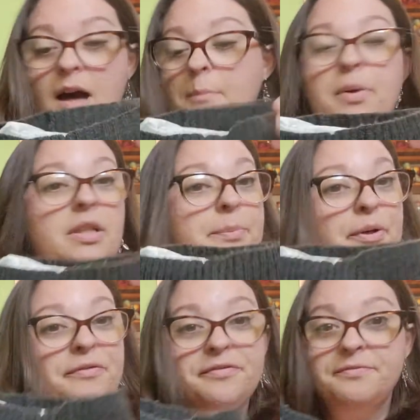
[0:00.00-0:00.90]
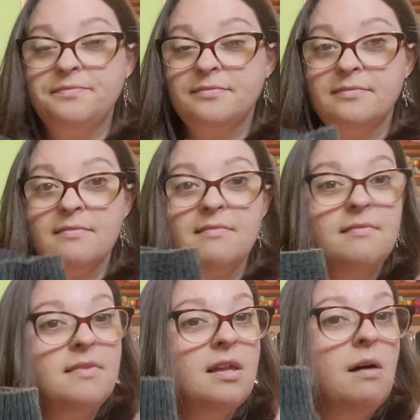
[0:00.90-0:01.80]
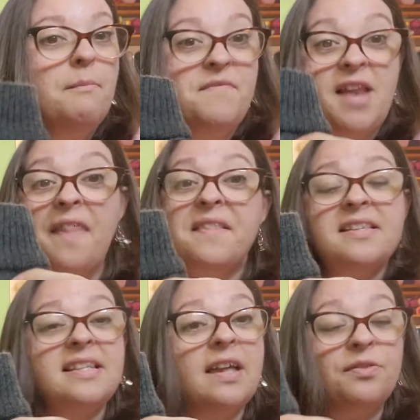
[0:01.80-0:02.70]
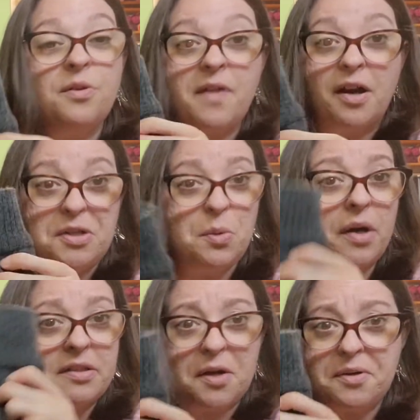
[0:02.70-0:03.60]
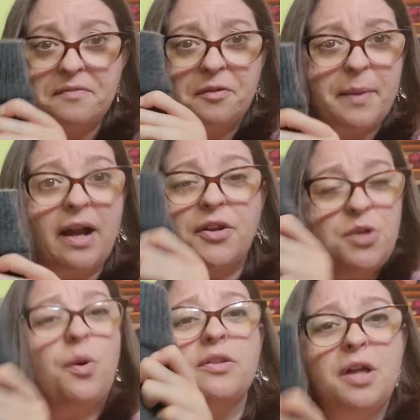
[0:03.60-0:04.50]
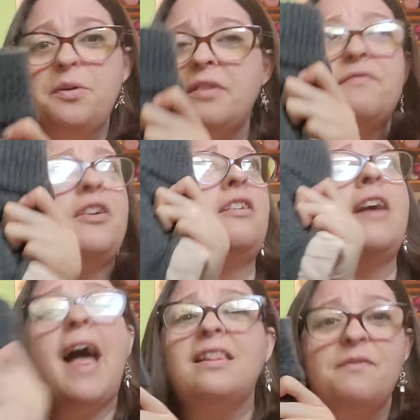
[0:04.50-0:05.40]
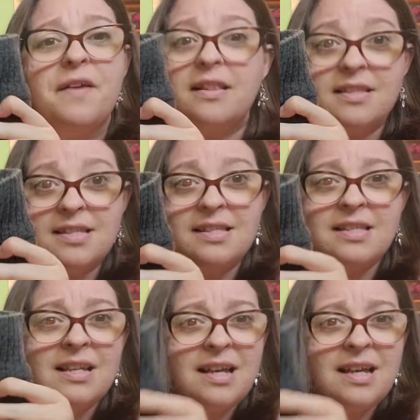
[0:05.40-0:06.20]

Bulletproof. Nothing's getting through there. You are loaded for bear. You are loaded for elephants.